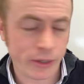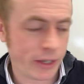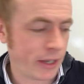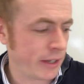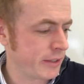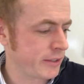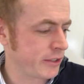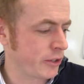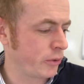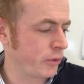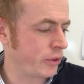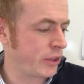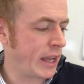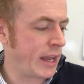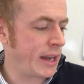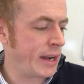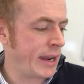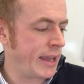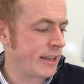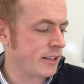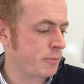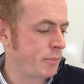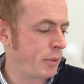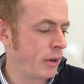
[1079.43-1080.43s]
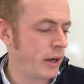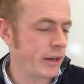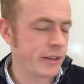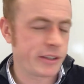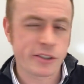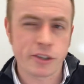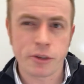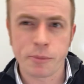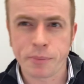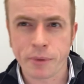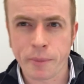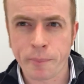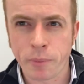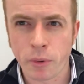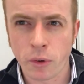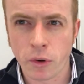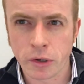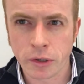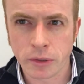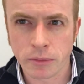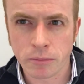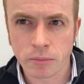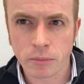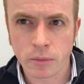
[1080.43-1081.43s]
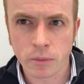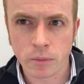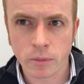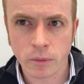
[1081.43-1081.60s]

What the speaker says: Okay, so that last part is super important.